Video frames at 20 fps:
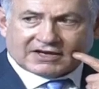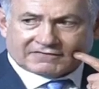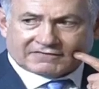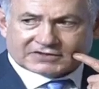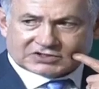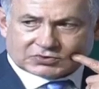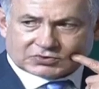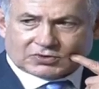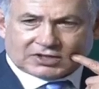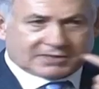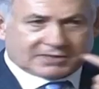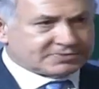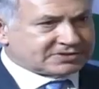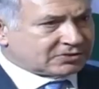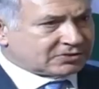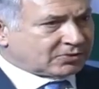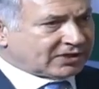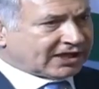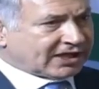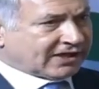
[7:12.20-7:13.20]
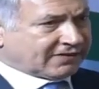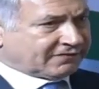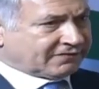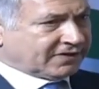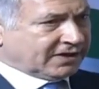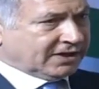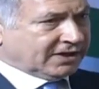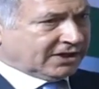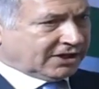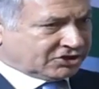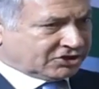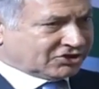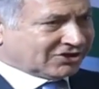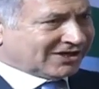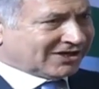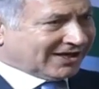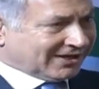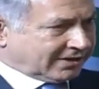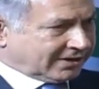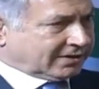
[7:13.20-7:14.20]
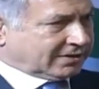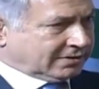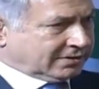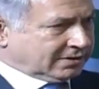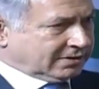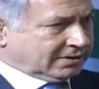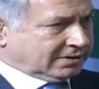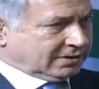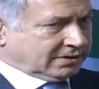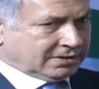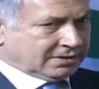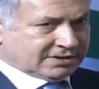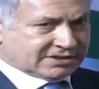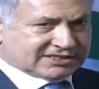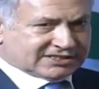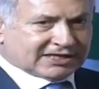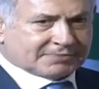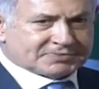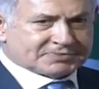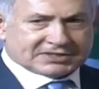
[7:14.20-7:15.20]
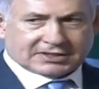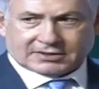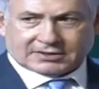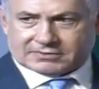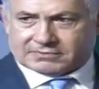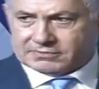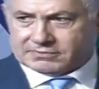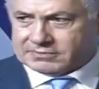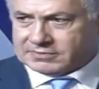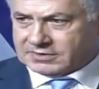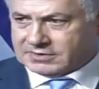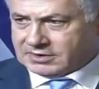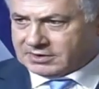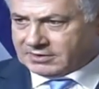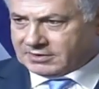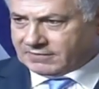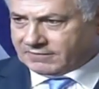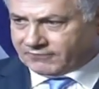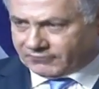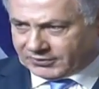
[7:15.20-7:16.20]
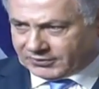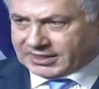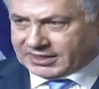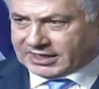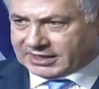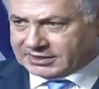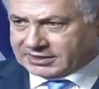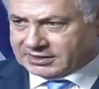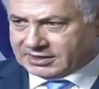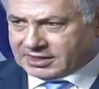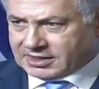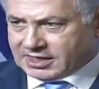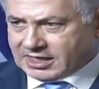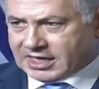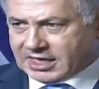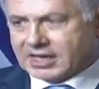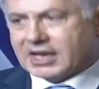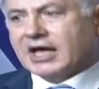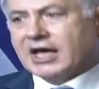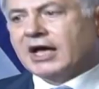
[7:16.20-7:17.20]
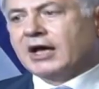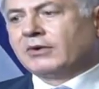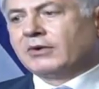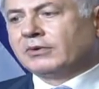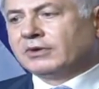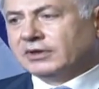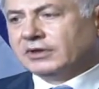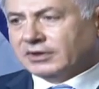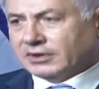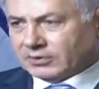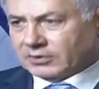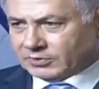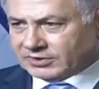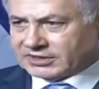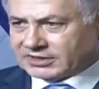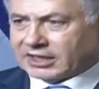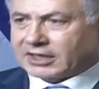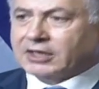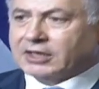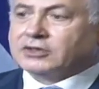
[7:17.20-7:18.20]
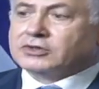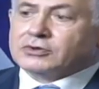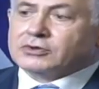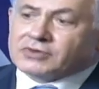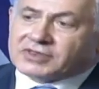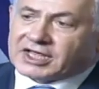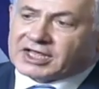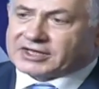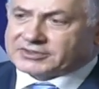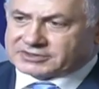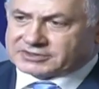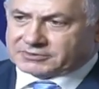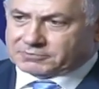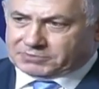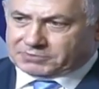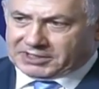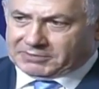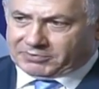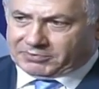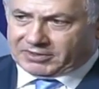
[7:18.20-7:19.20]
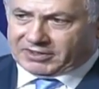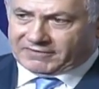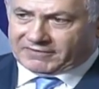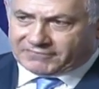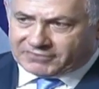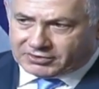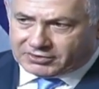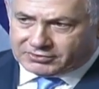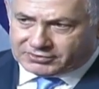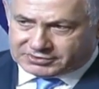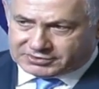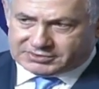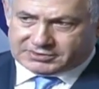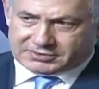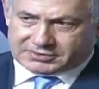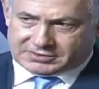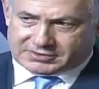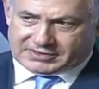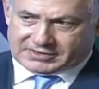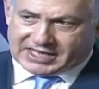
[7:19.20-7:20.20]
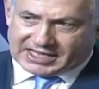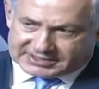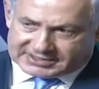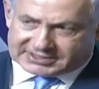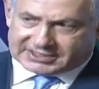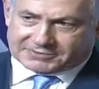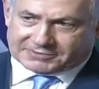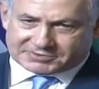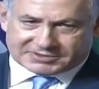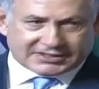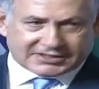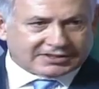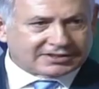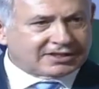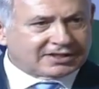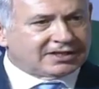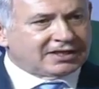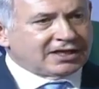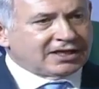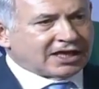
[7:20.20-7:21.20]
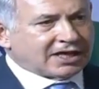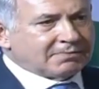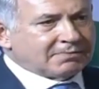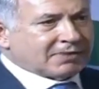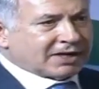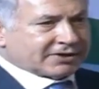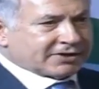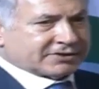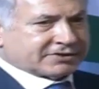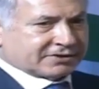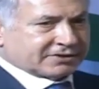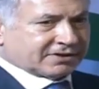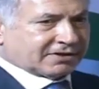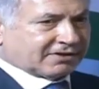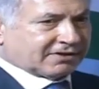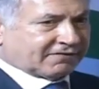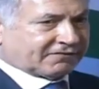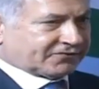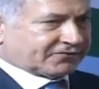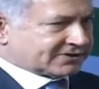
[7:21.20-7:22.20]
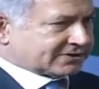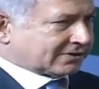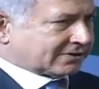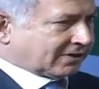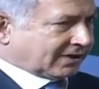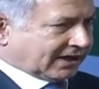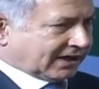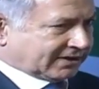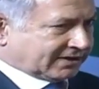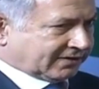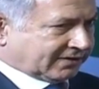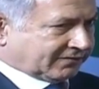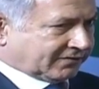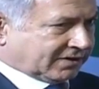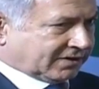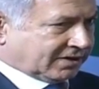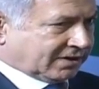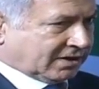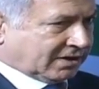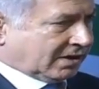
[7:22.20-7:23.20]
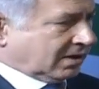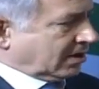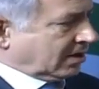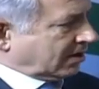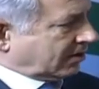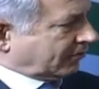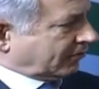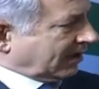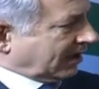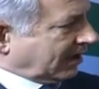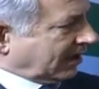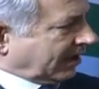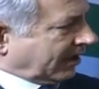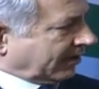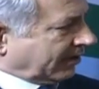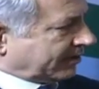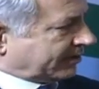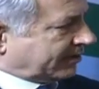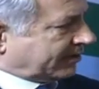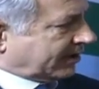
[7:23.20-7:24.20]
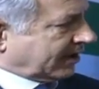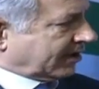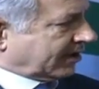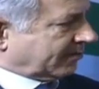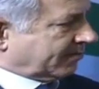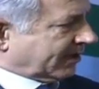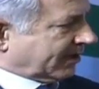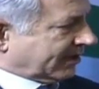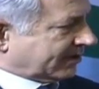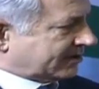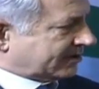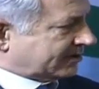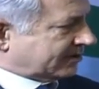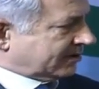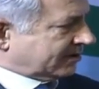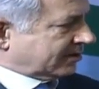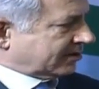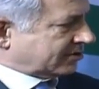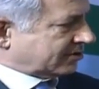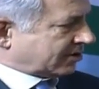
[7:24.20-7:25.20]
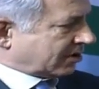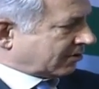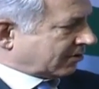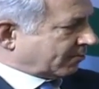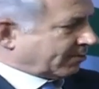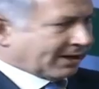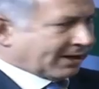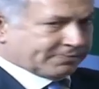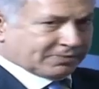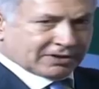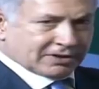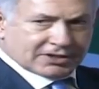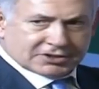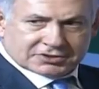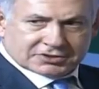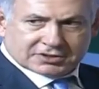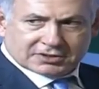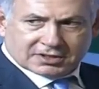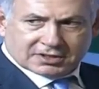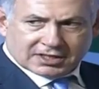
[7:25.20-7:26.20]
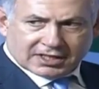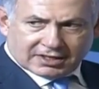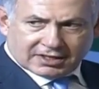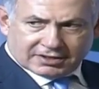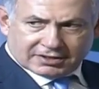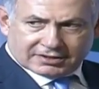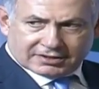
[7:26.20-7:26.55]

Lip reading: swabs, so we have a genetic subset for that. And now we're taking 2,000 people of that subset, and monitoring their physical activity. 3-layered database: general population, health,